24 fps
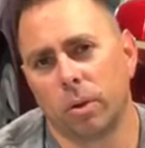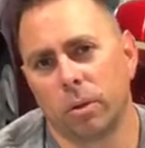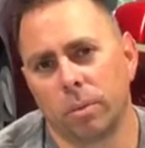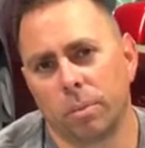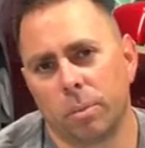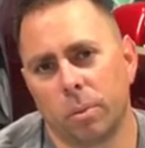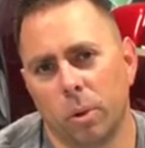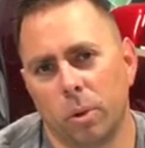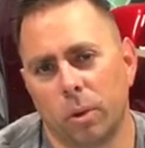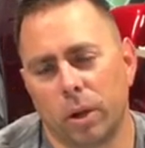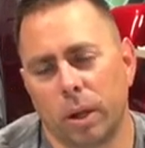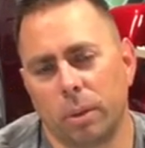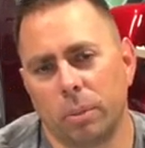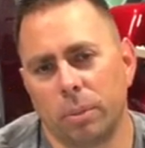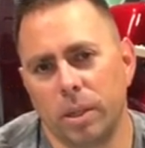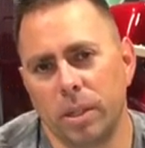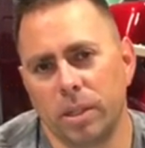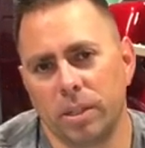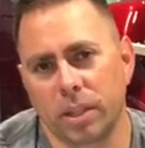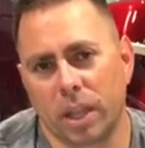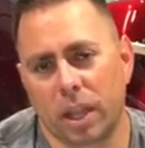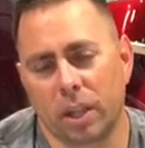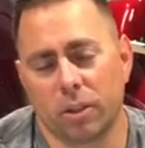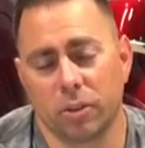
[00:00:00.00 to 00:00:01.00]
program
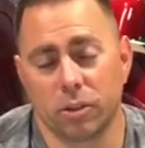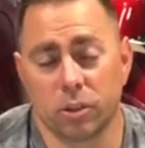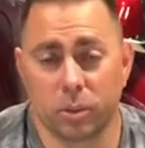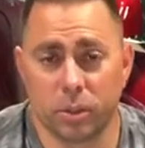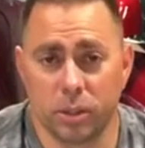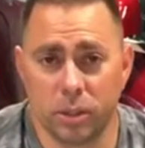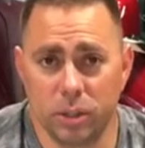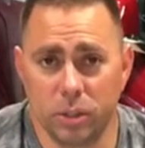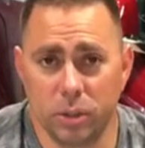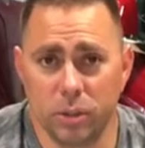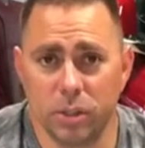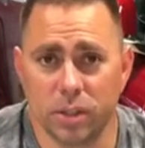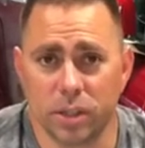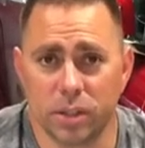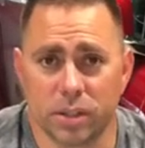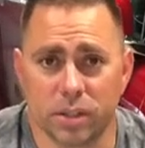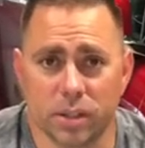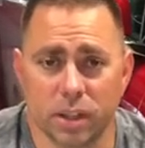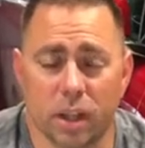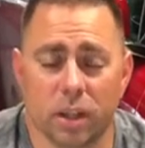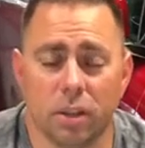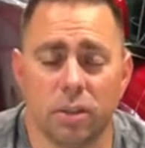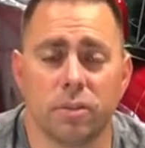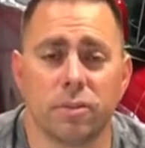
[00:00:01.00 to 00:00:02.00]
recycles or renews
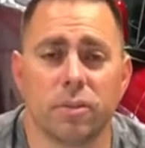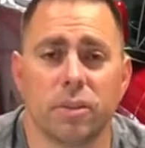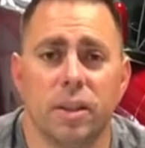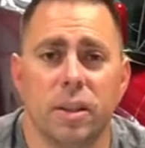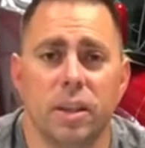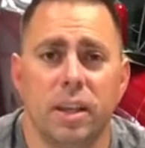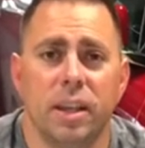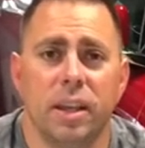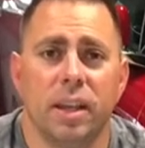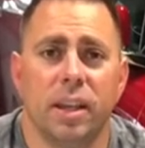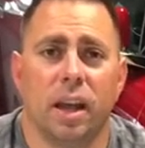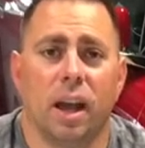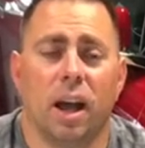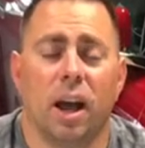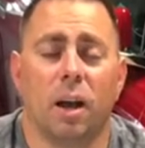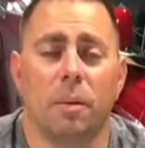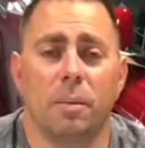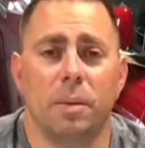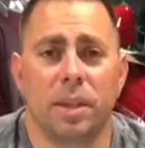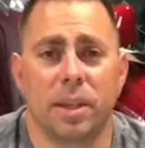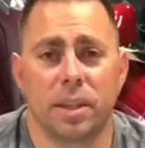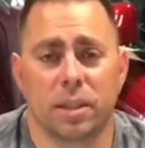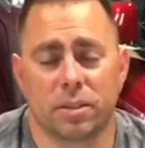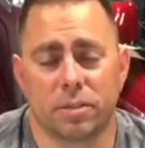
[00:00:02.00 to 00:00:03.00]
itself,
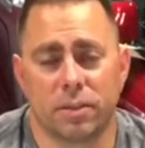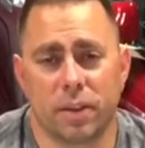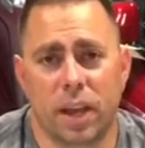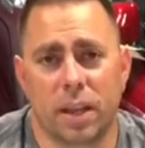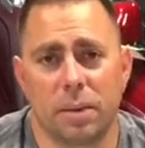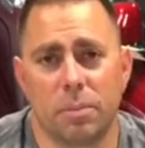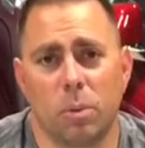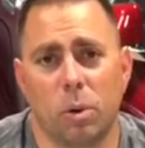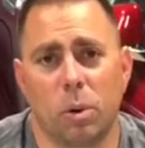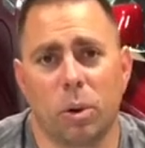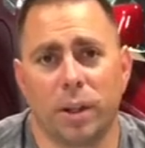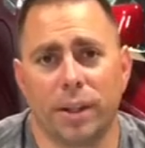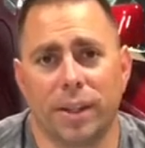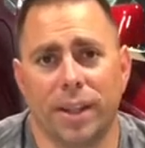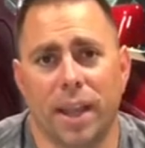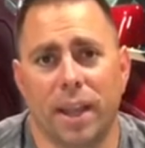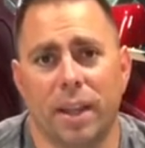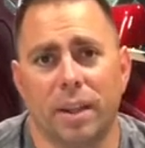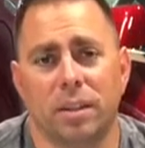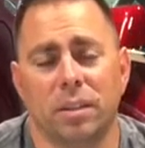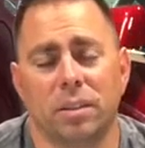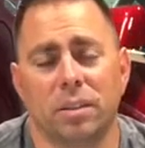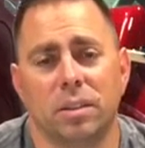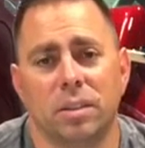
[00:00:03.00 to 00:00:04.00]
he gets 5 more again.
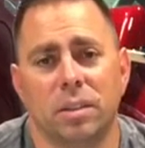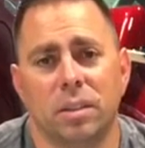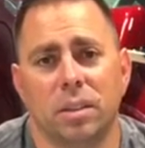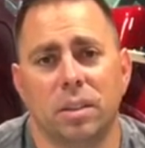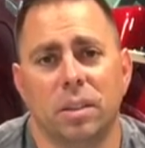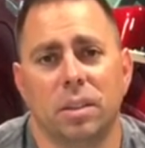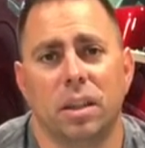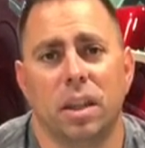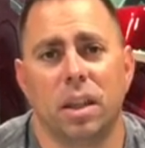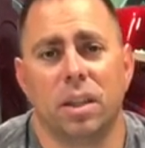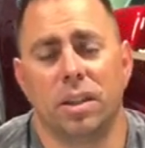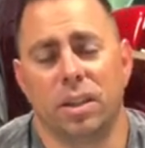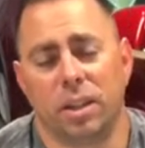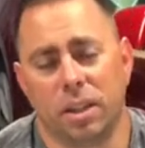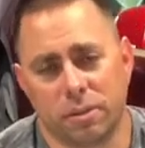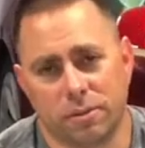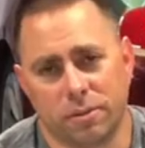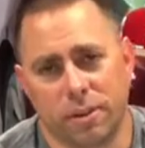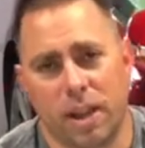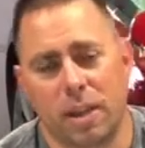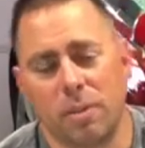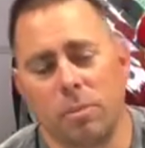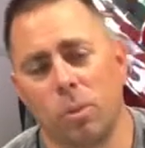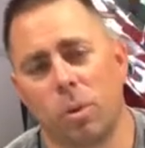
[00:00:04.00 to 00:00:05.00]
And you get
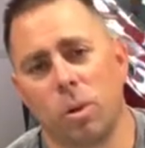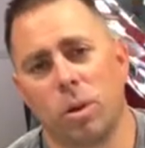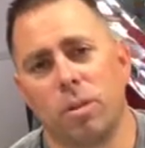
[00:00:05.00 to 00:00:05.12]
5 more